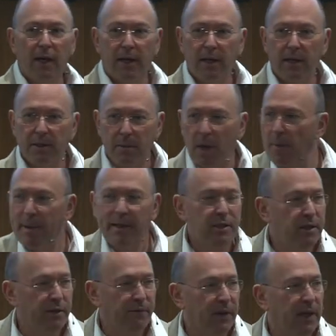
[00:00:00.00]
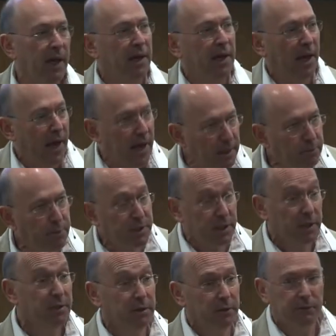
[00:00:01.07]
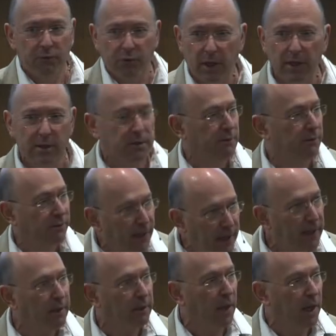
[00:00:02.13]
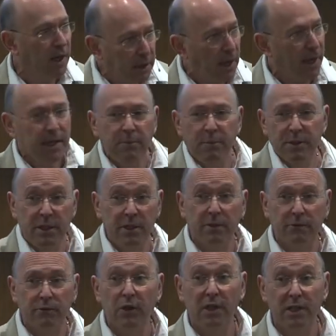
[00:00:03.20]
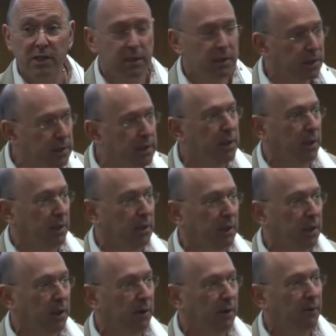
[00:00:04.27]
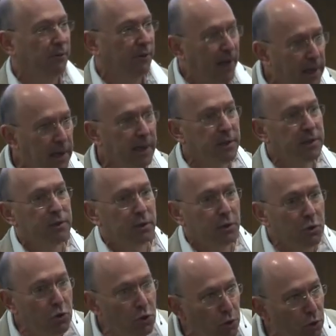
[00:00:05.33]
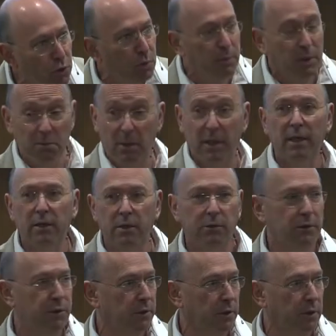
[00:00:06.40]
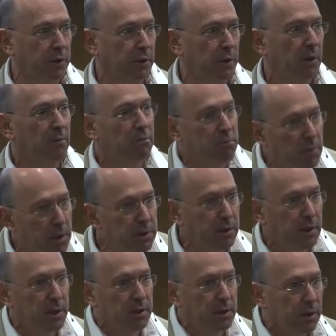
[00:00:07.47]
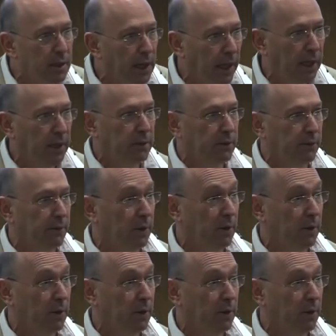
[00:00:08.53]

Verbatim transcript: Let me go back to the figure 8% of drugs fail, 8%, 8% of drugs succeed. Failure is the norm in medical research. Most things are negative.